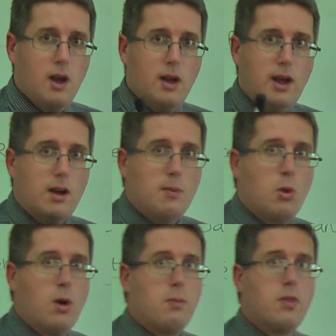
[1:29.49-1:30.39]
Now,
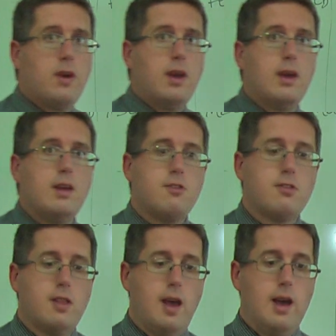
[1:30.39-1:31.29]
important thing
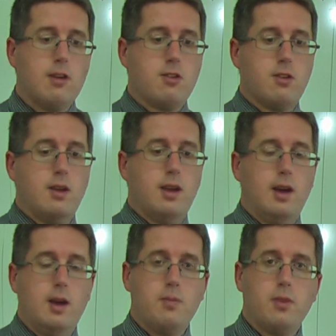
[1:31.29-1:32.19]
is that
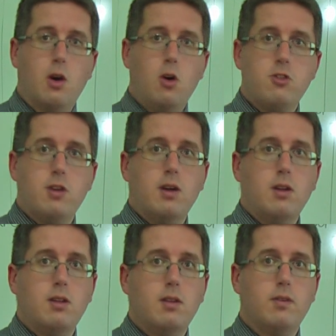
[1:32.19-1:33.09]
the
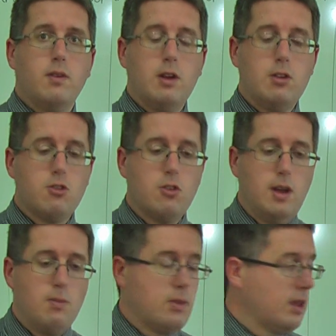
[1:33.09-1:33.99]
hotel
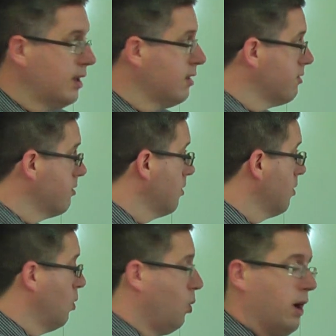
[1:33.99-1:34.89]
industry is
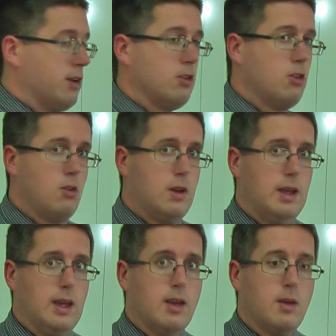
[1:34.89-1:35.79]
quite
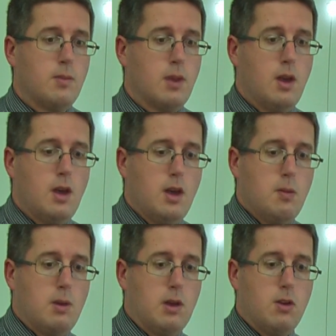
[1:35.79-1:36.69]
unique
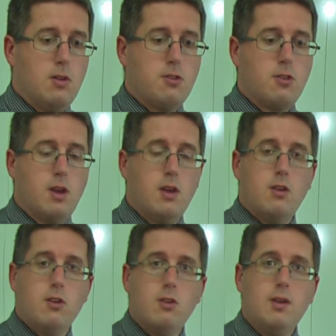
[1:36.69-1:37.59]
because
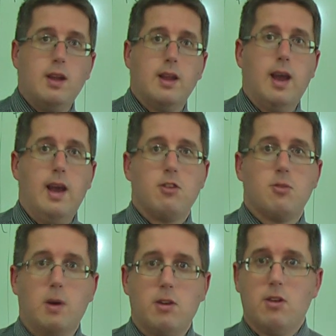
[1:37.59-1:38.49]
you do need
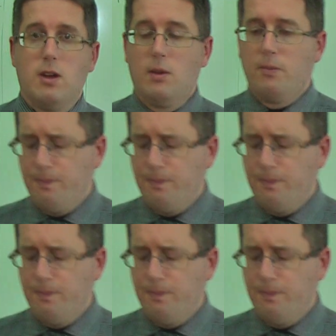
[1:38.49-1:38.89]
cash budgeting.